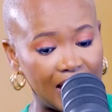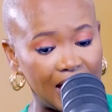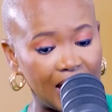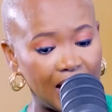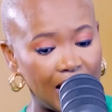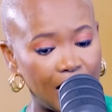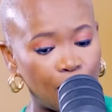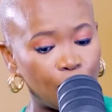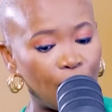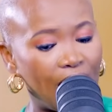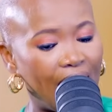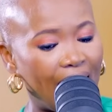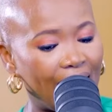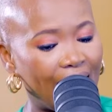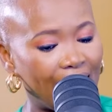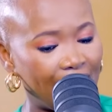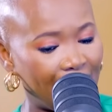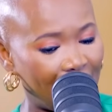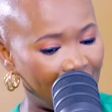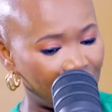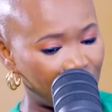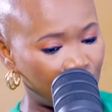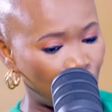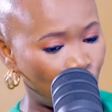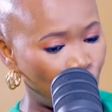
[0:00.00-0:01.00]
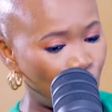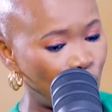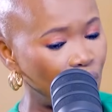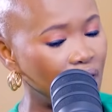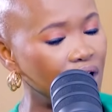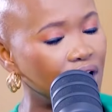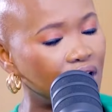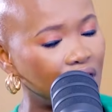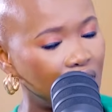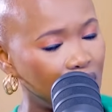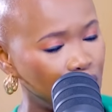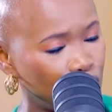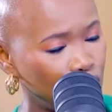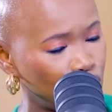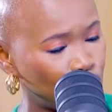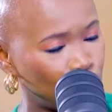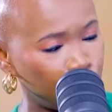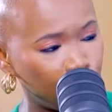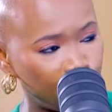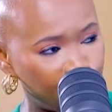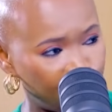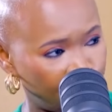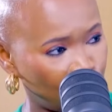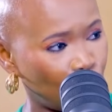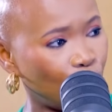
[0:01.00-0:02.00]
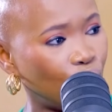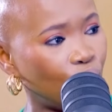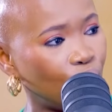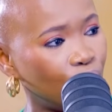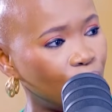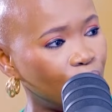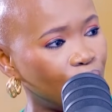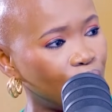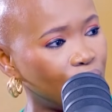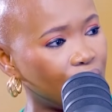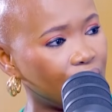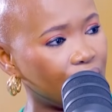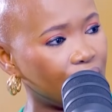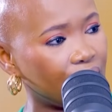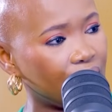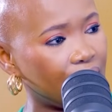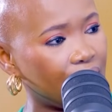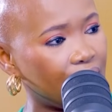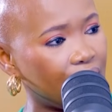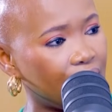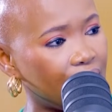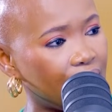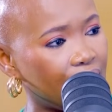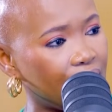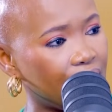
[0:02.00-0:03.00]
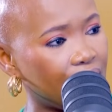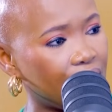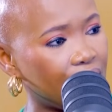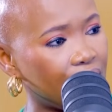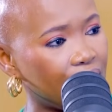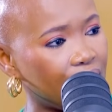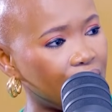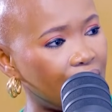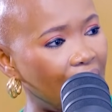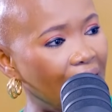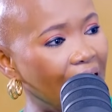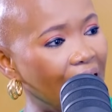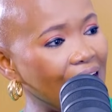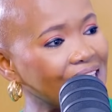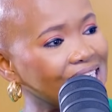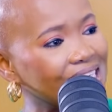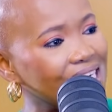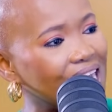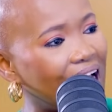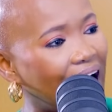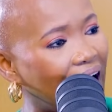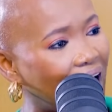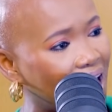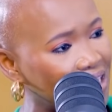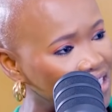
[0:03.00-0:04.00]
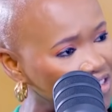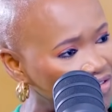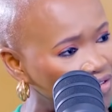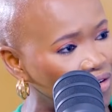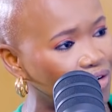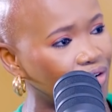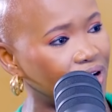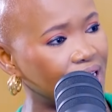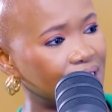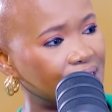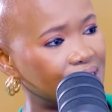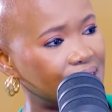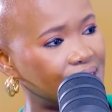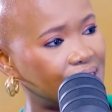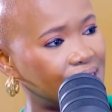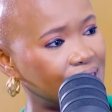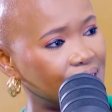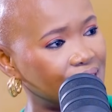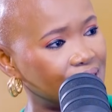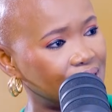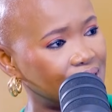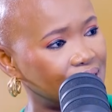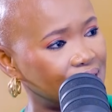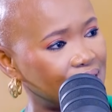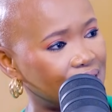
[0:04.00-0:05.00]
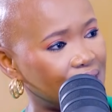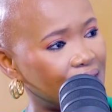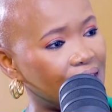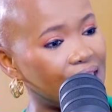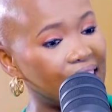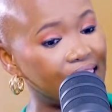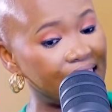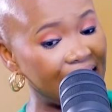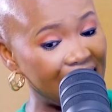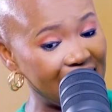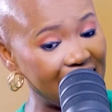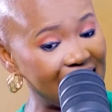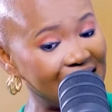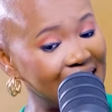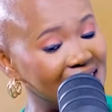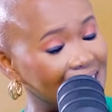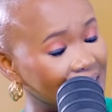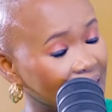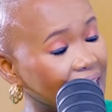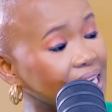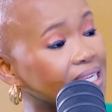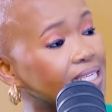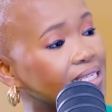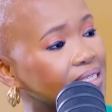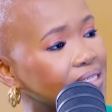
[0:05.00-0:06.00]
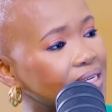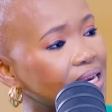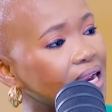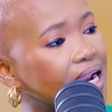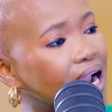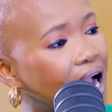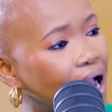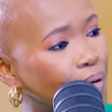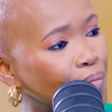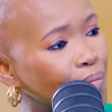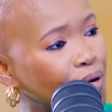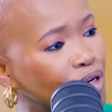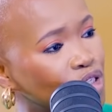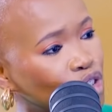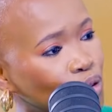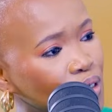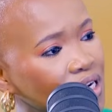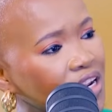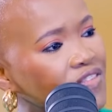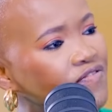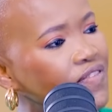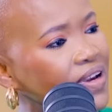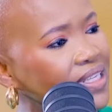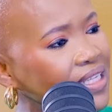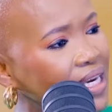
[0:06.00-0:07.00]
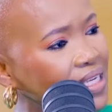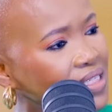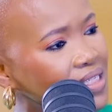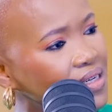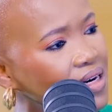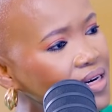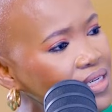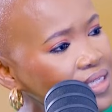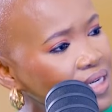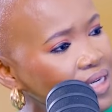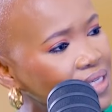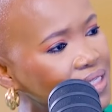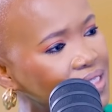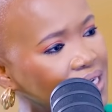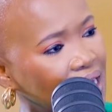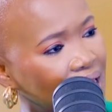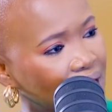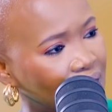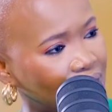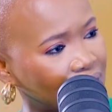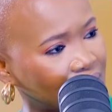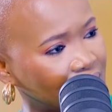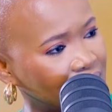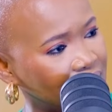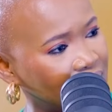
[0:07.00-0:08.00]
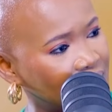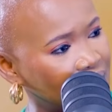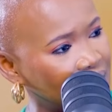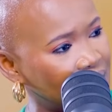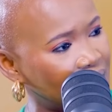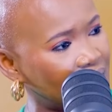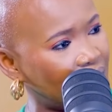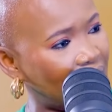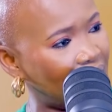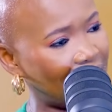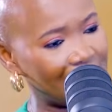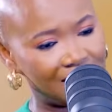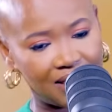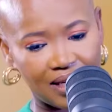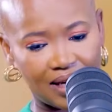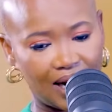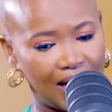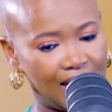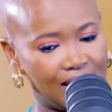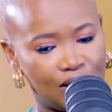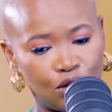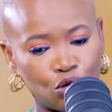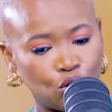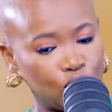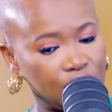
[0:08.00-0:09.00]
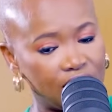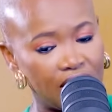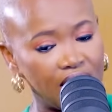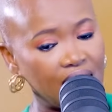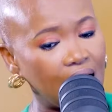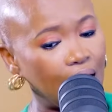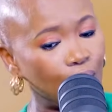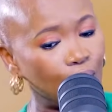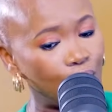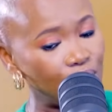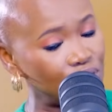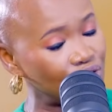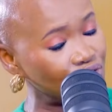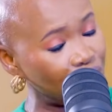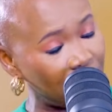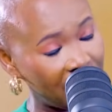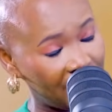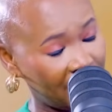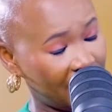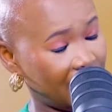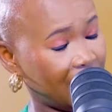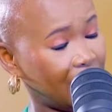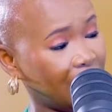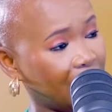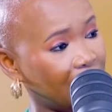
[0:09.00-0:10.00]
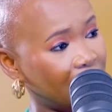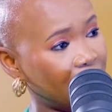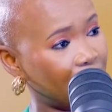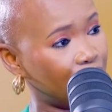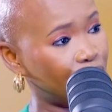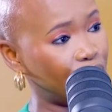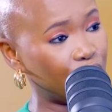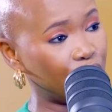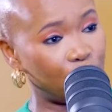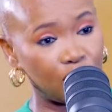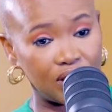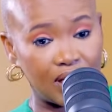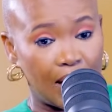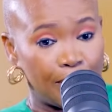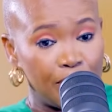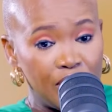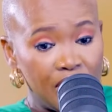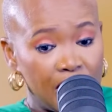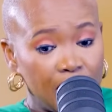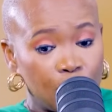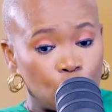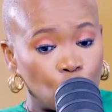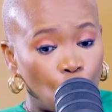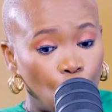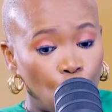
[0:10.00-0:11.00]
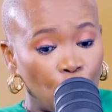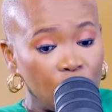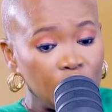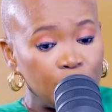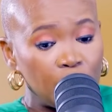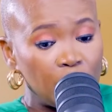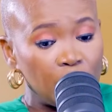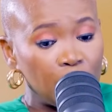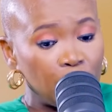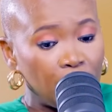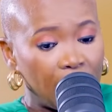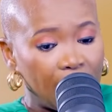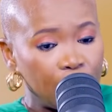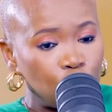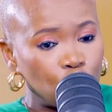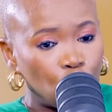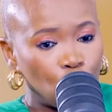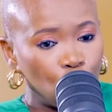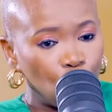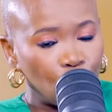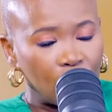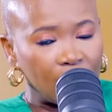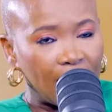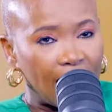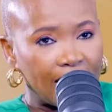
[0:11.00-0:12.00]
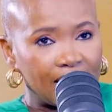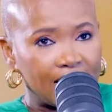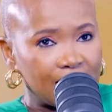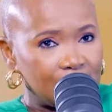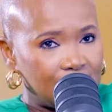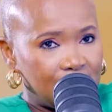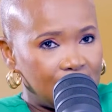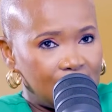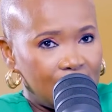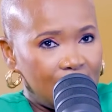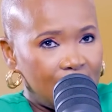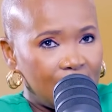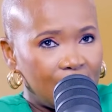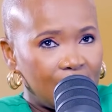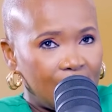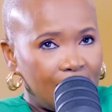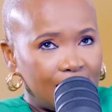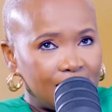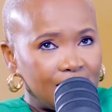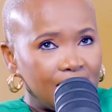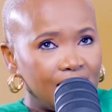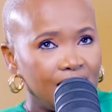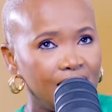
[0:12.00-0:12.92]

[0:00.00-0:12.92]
I had the work to show. I didn't ask for it. Yeah. They said, come and do it. In fact, I turned it down. Yeah. I said, I don't think I was ready. Yeah. Because, I mean, it's always been made to look like this thing that